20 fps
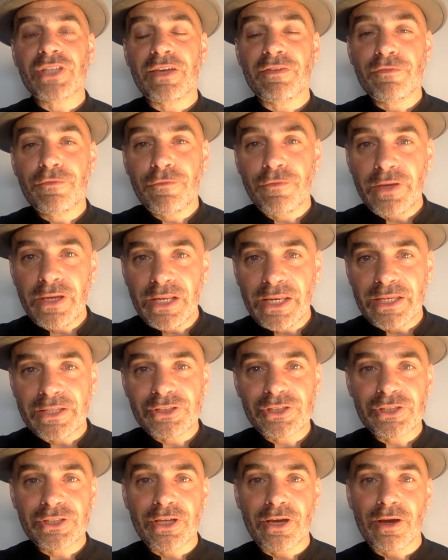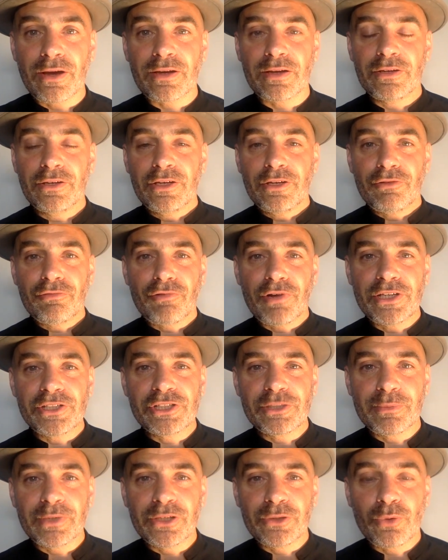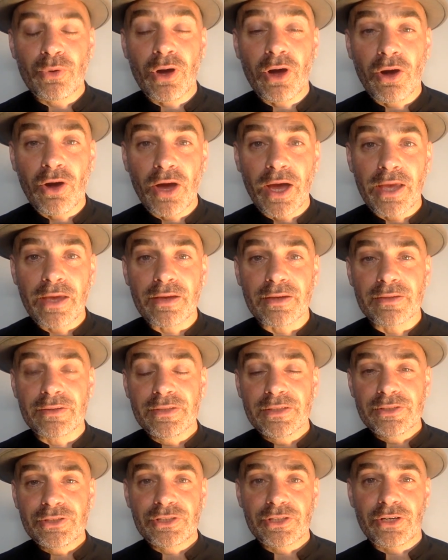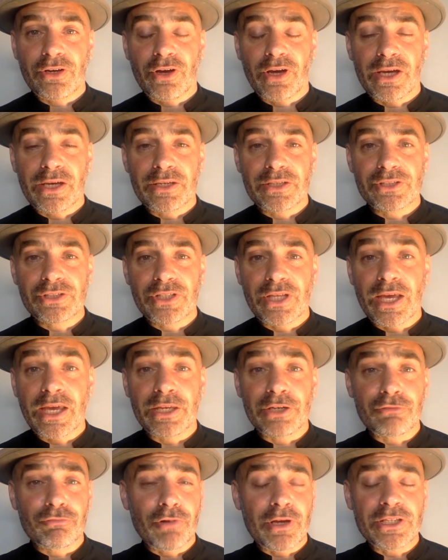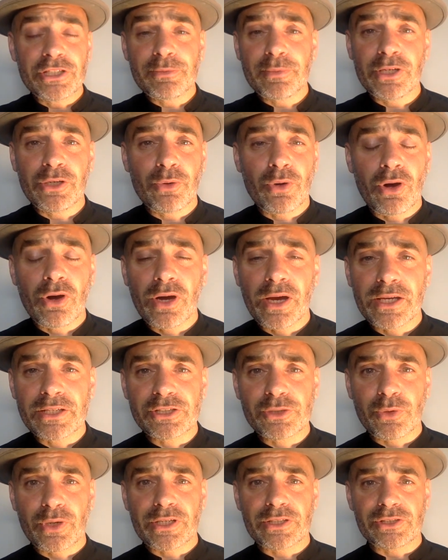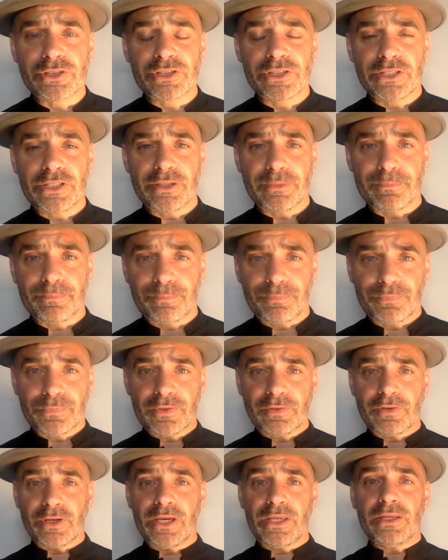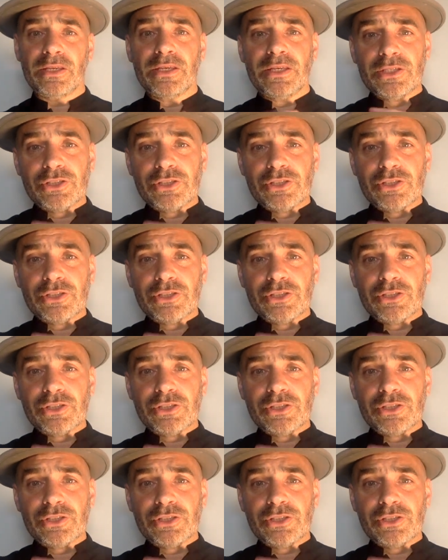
they're feeling stuck, raise them a little higher so that I understand. Raise them a little higher so I can see them, right?